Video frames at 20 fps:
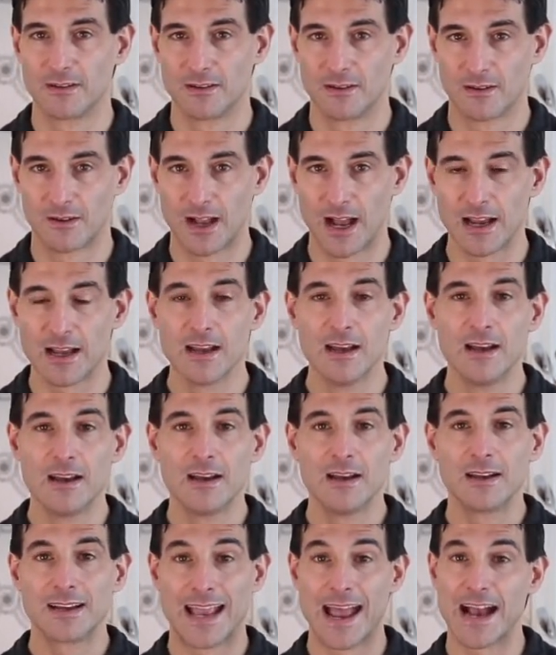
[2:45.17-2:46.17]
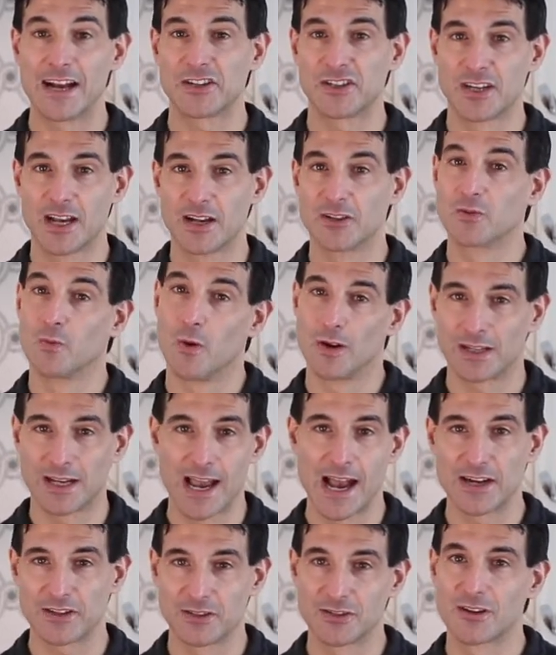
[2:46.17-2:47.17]
Okay? Cash says what
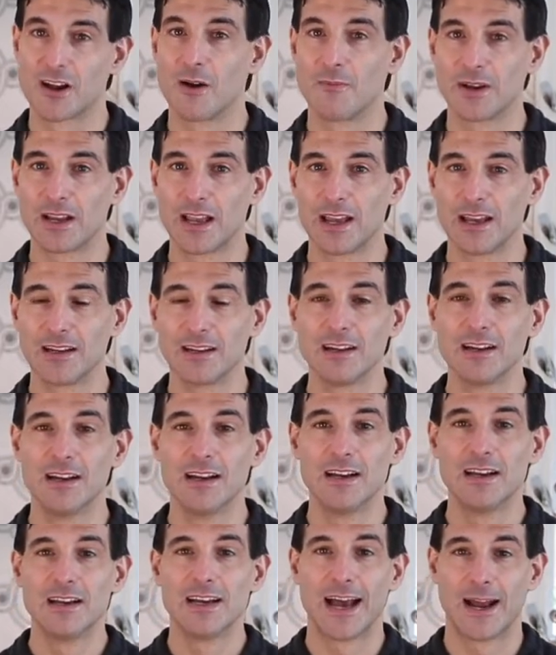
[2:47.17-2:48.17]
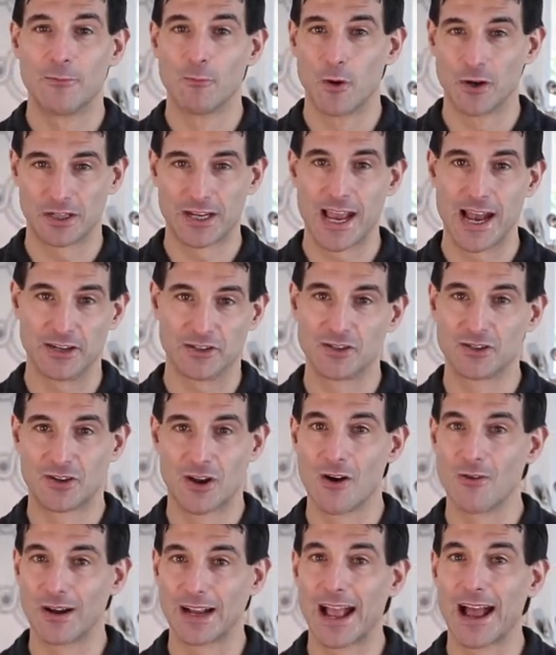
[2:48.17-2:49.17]
cash is coming in and what cash is
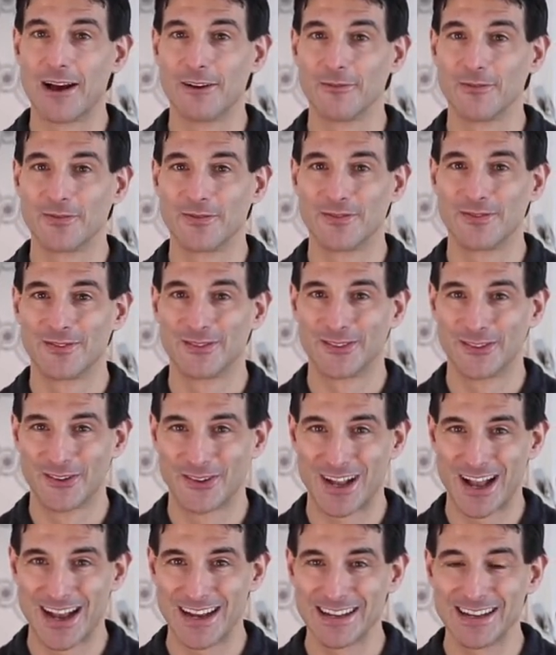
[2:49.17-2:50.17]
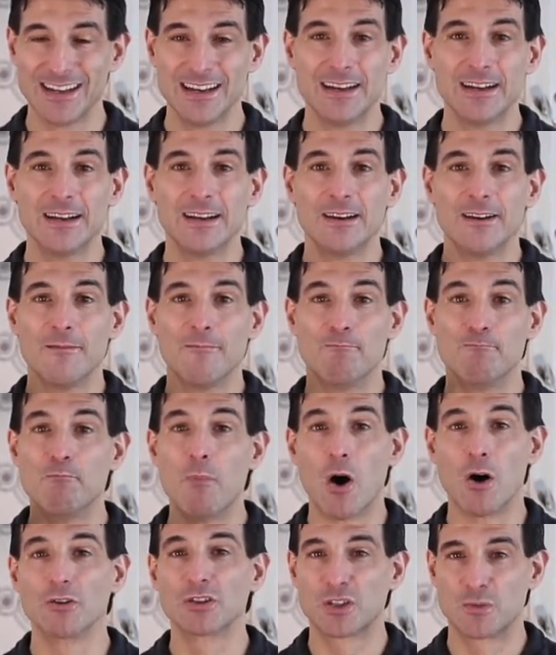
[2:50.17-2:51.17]
going out. Okay?
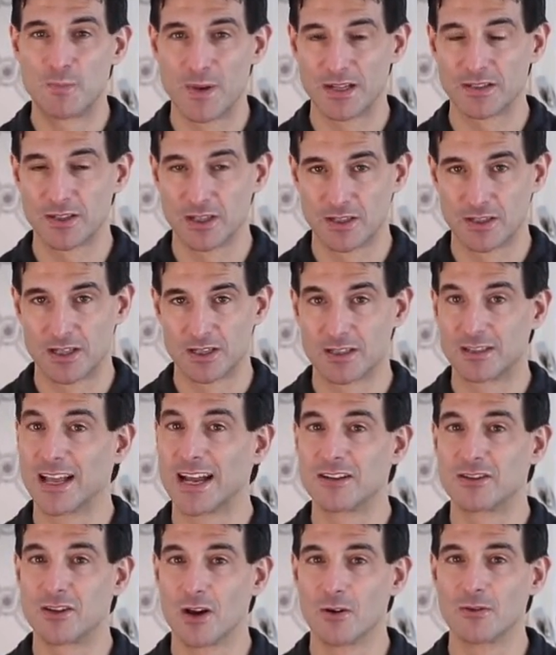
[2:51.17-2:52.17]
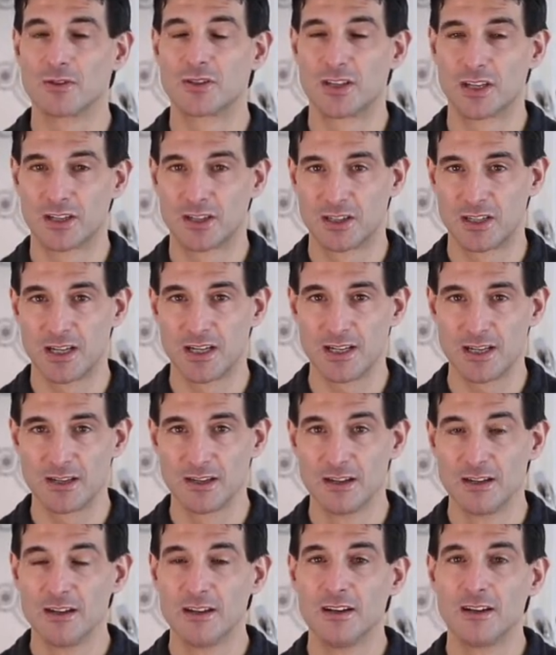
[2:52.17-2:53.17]
Most businesses that don't succeed
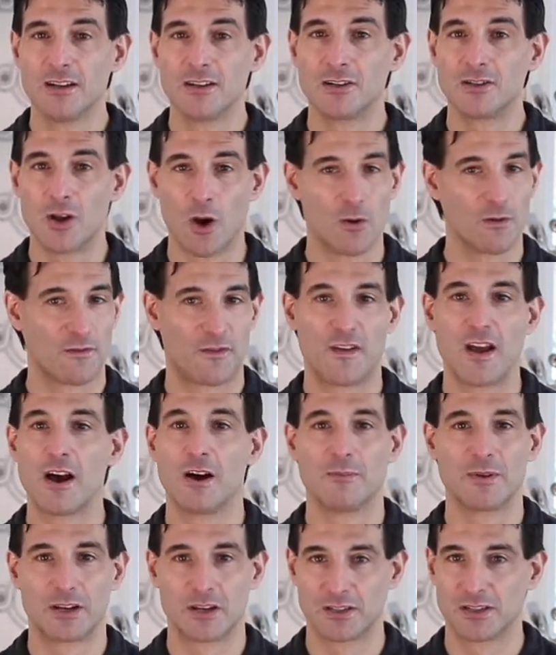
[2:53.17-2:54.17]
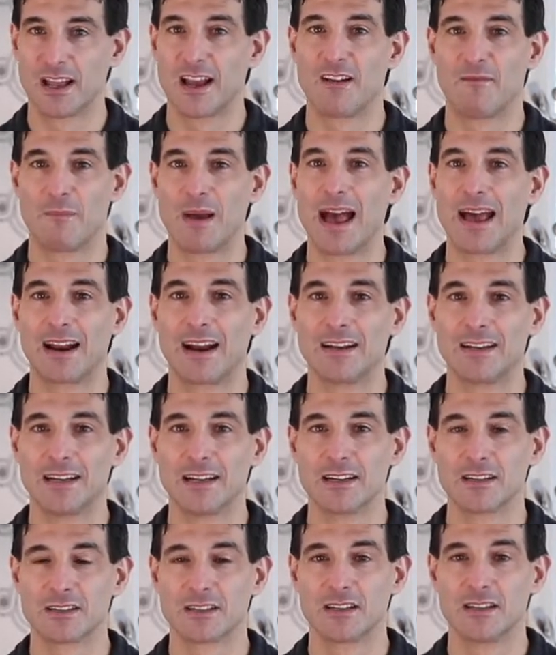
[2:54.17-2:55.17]
don't fail because they have bad
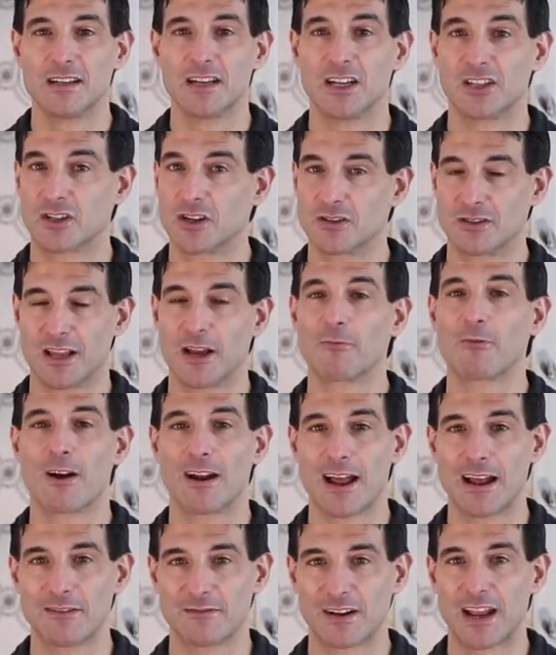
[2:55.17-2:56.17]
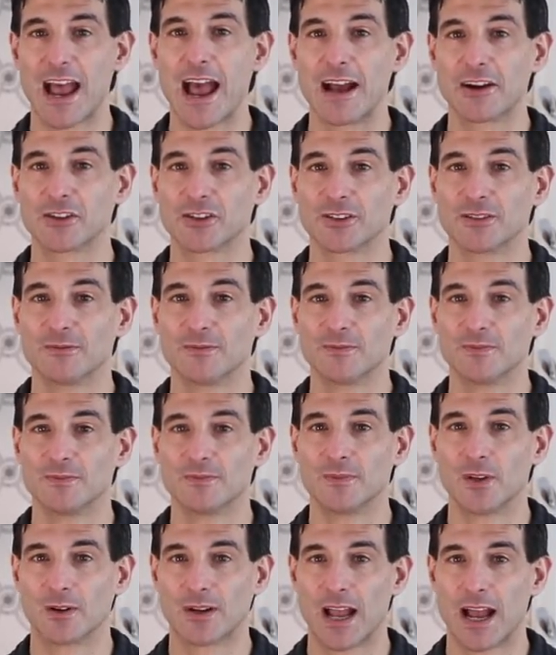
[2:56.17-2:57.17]
ideas. It's because they run out of cash.
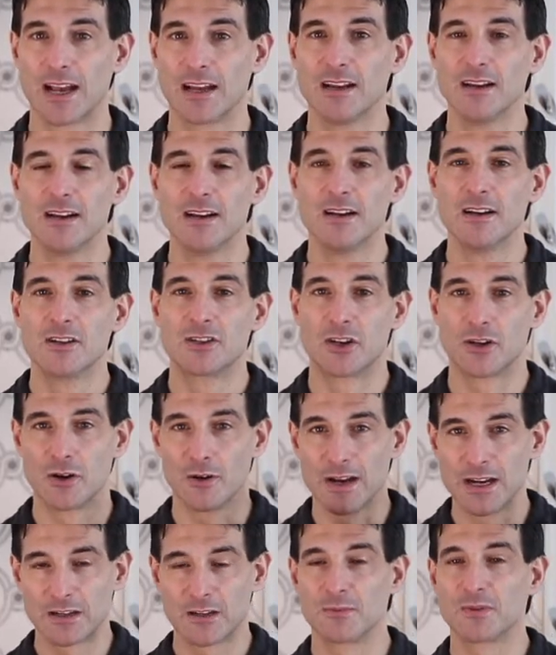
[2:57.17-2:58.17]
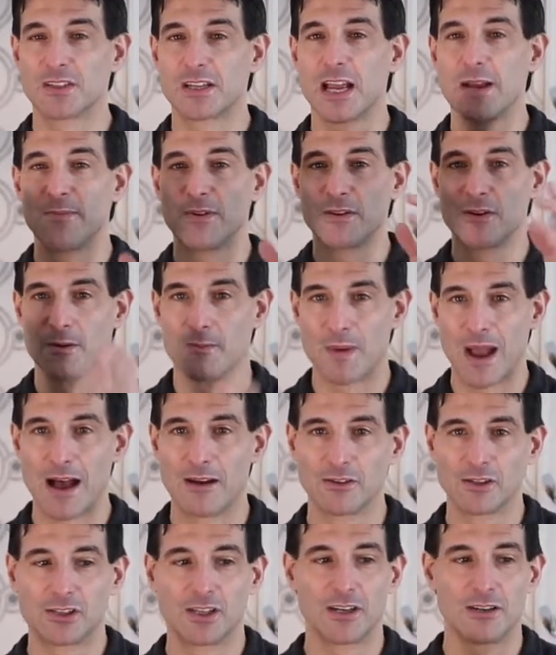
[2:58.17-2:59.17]
Okay? So your income statement, your
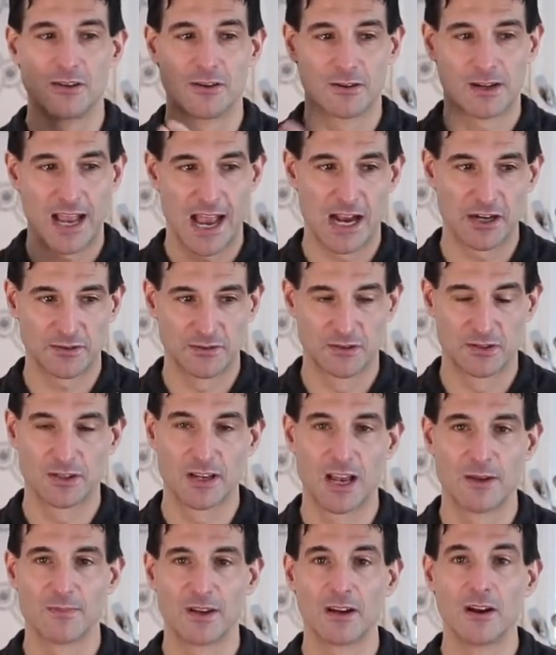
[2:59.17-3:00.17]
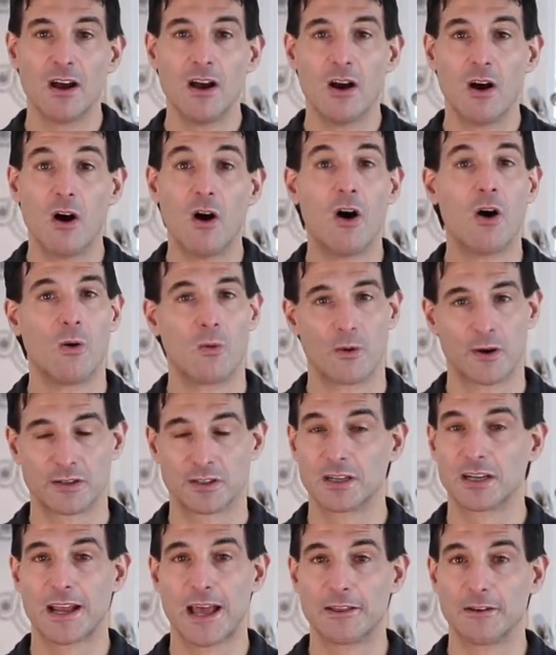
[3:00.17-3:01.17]
balance sheet, and your cash flow statement all work
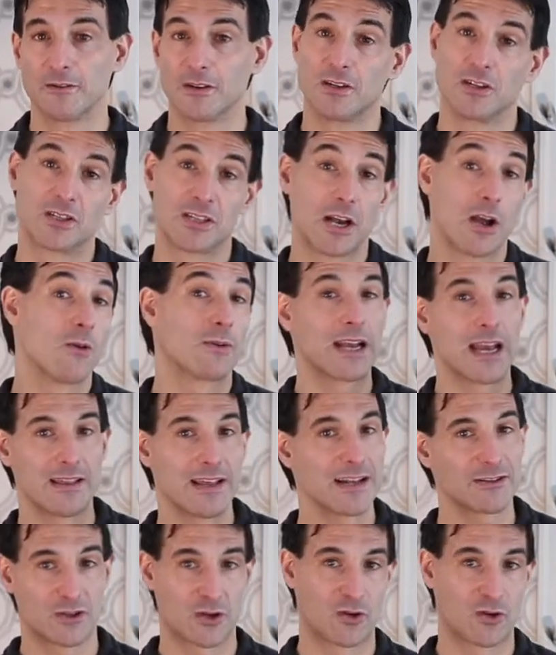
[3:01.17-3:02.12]
together. And you say, okay, that's